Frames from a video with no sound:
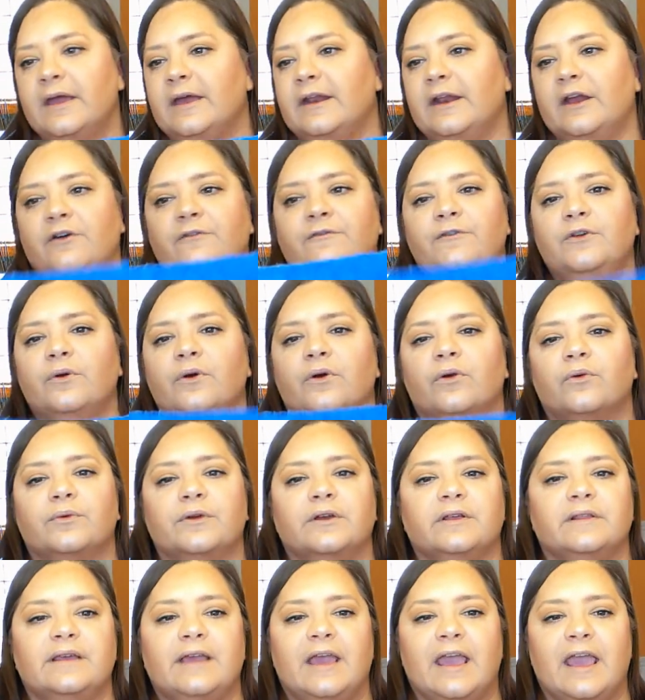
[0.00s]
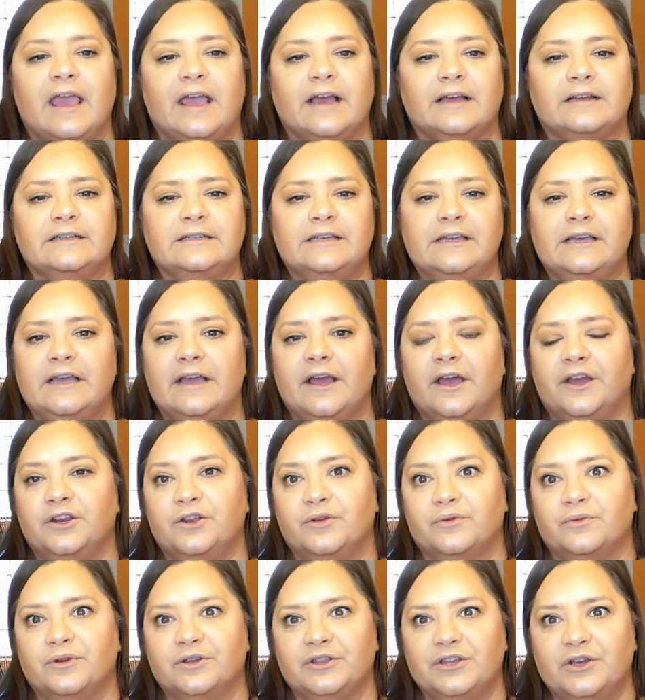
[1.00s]
Now if you were really handy and
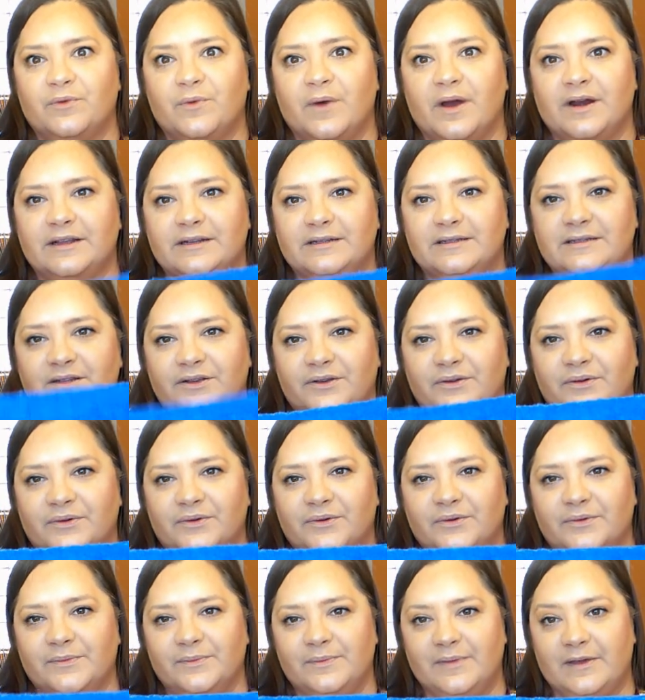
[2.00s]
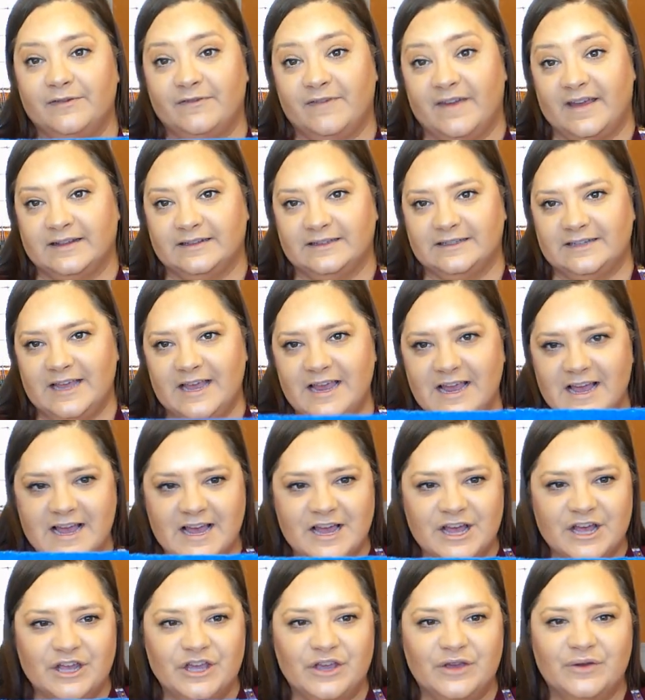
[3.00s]
you really wanted to be fancy,
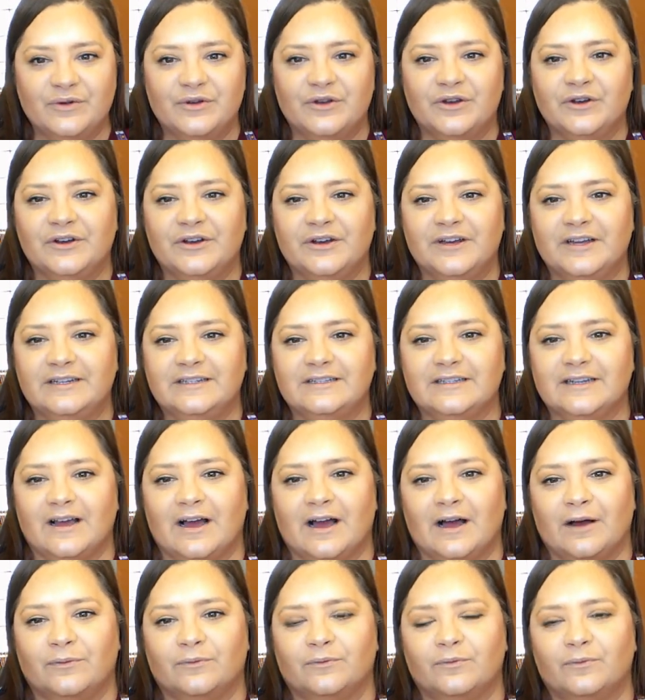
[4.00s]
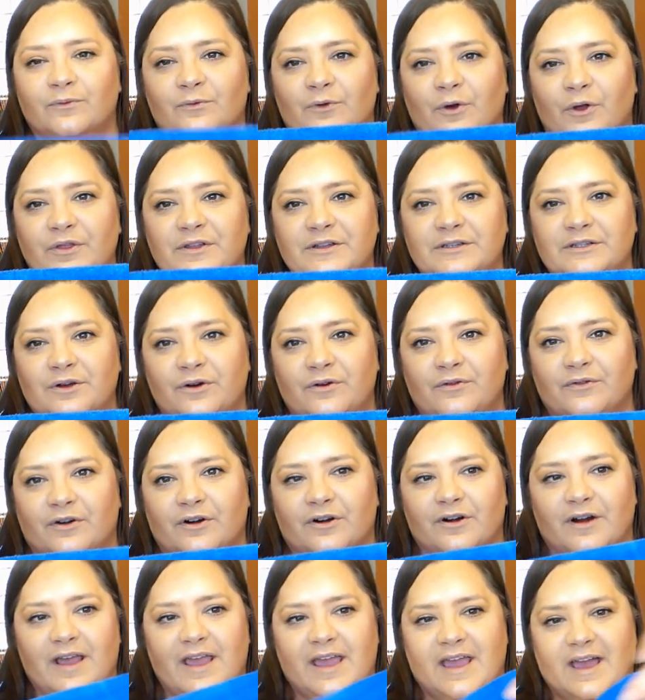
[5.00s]
you could roll this
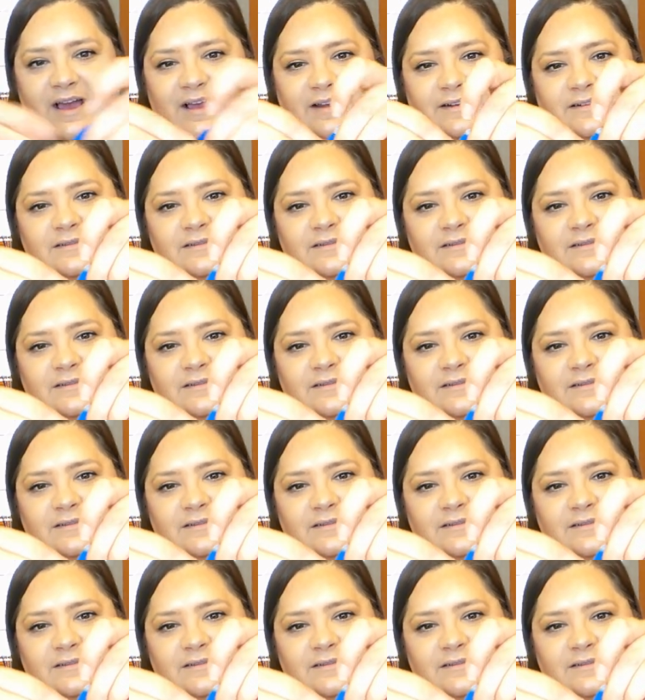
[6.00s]
over and